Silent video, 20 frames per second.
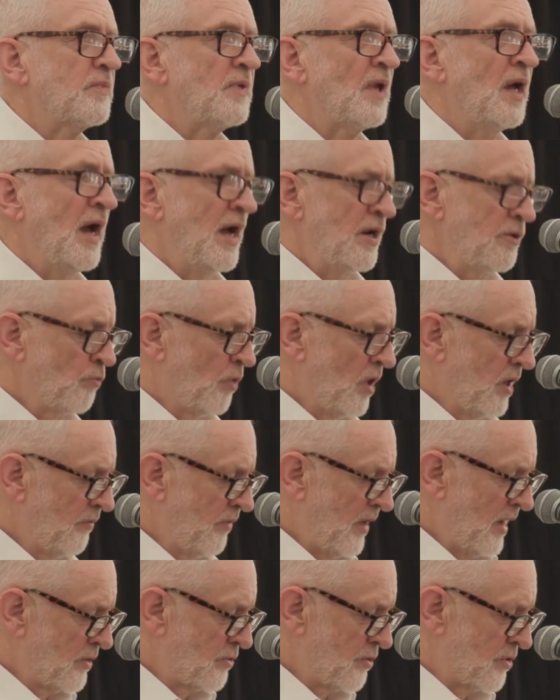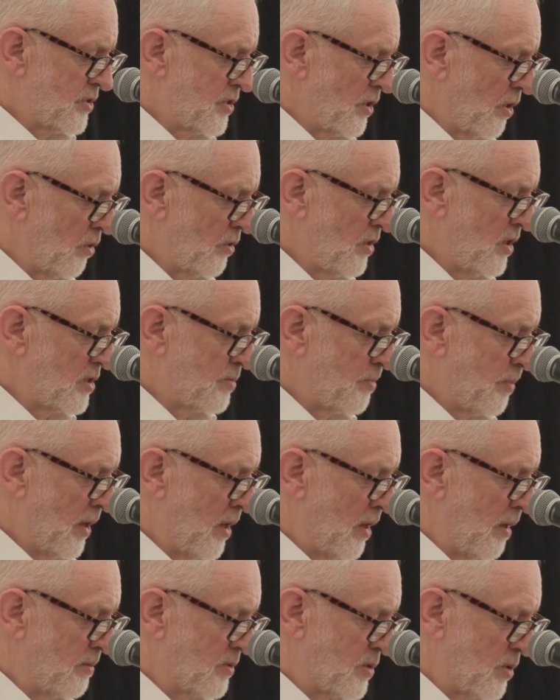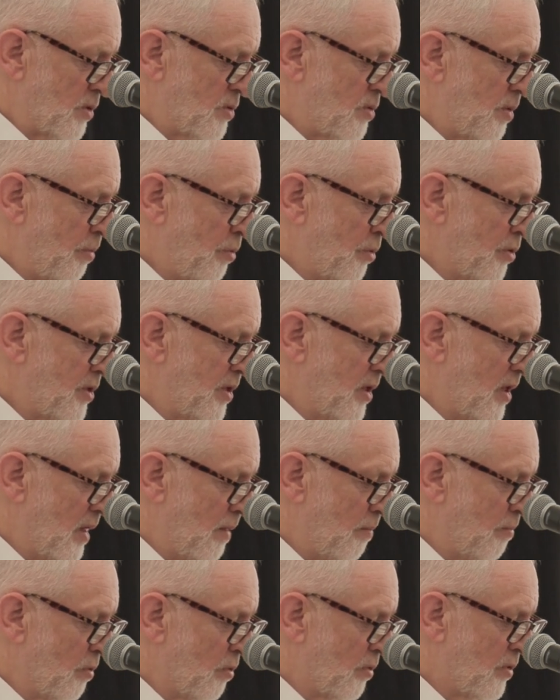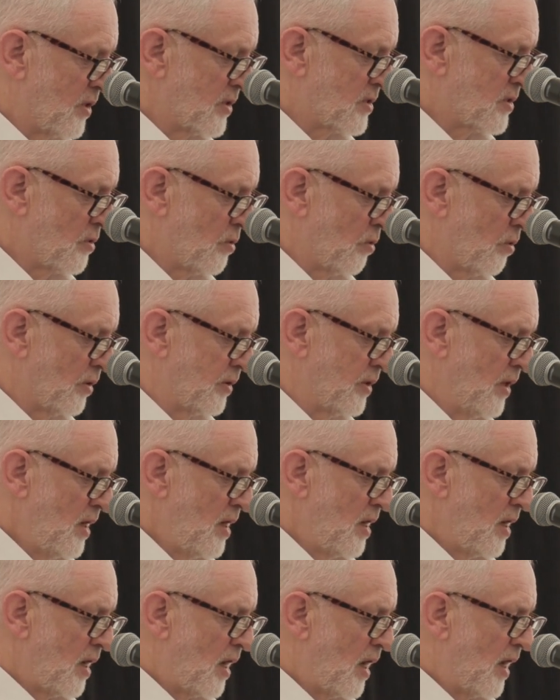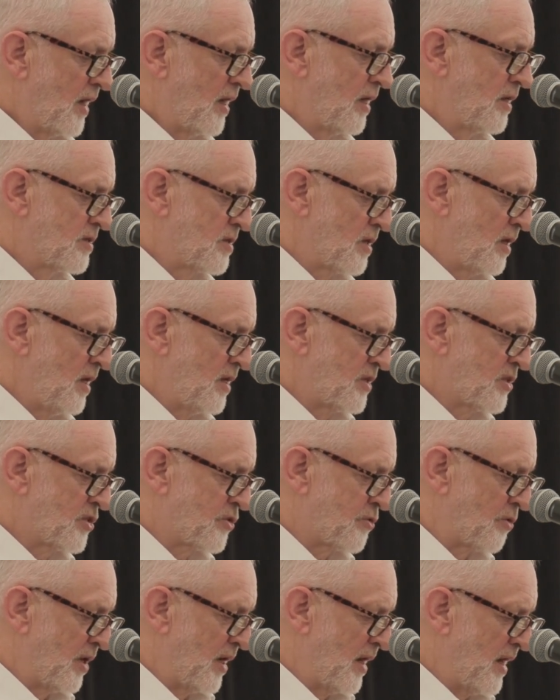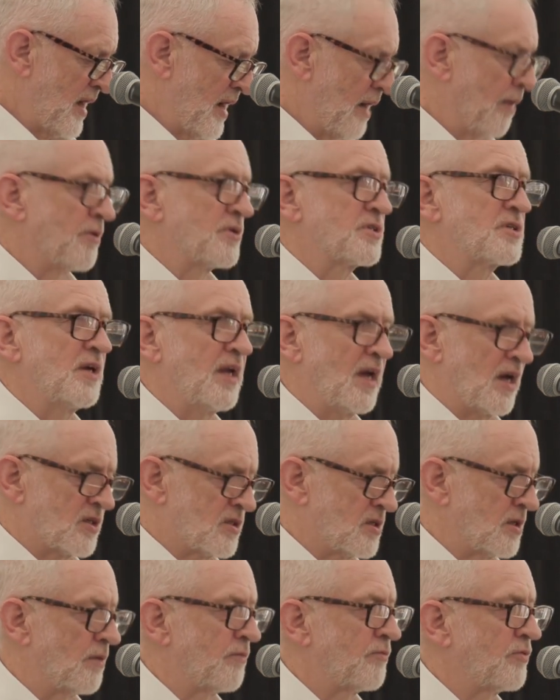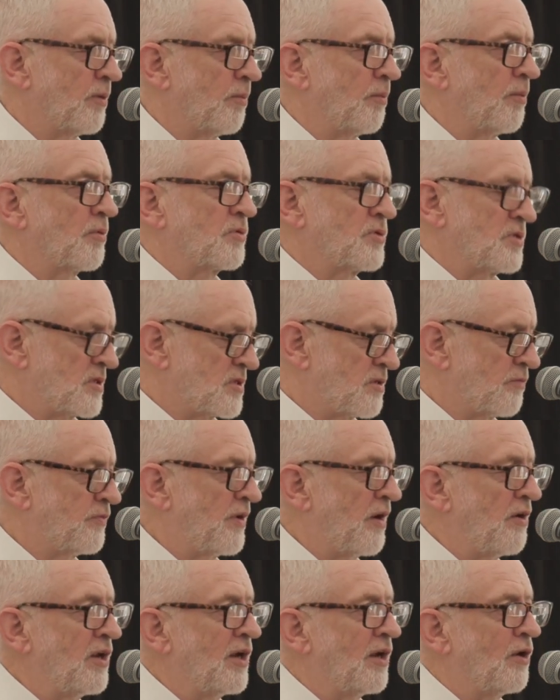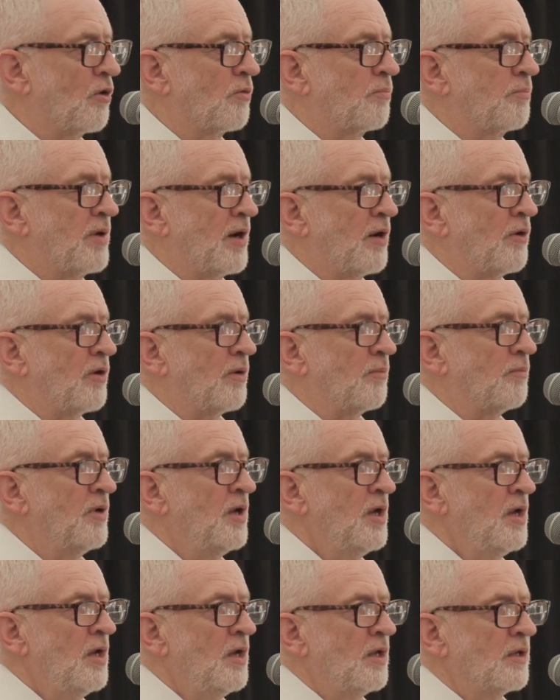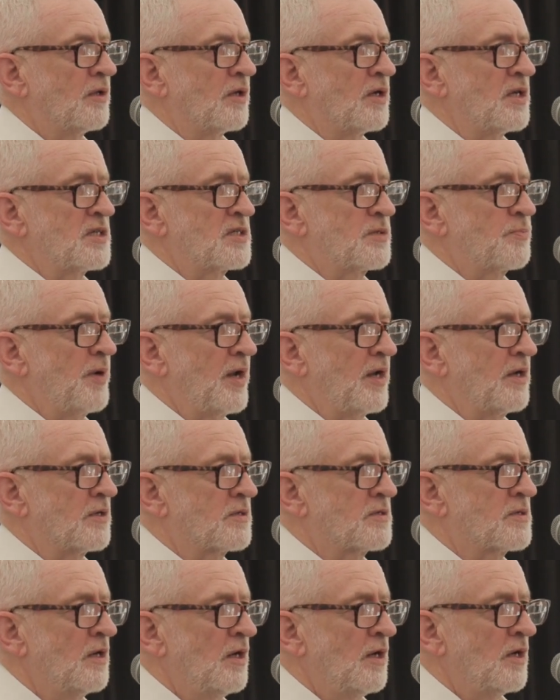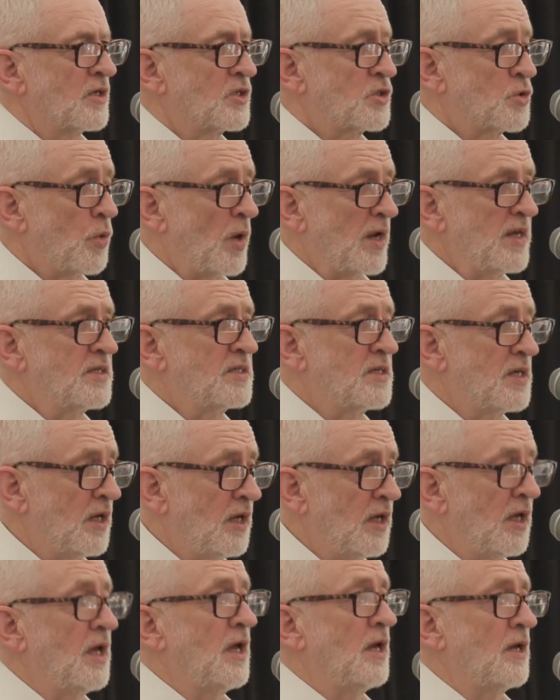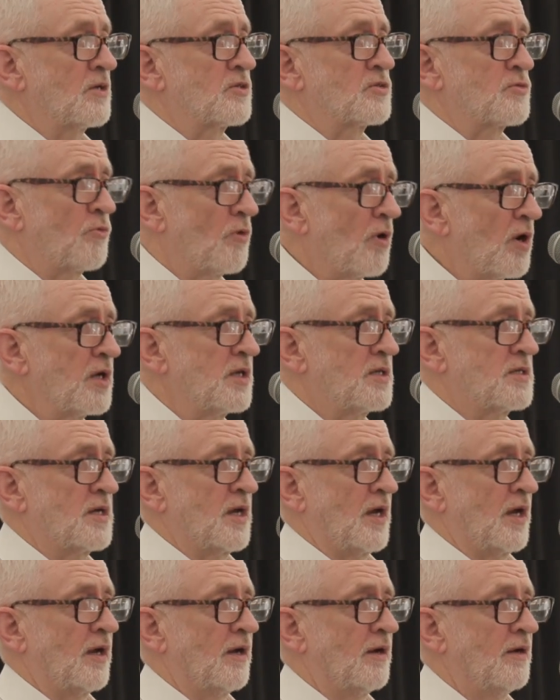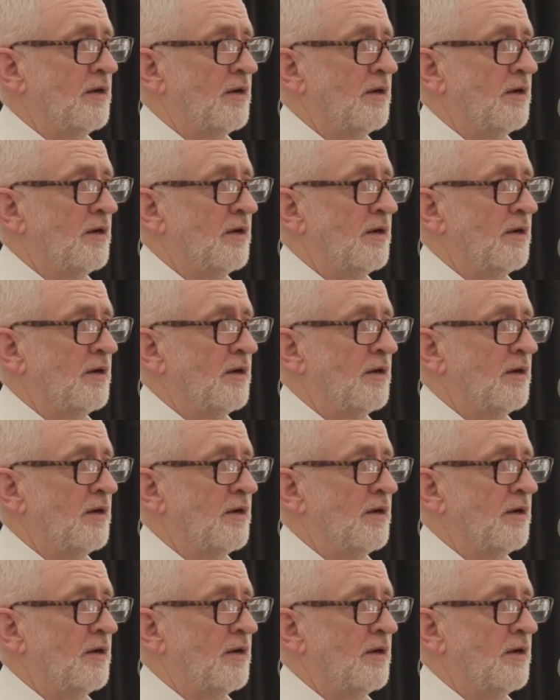one of Andrew Salke's poems, which we put in our book, is called I Into History Now. It's an excerpt from it because it's a very long poem that he spent 20 years writing.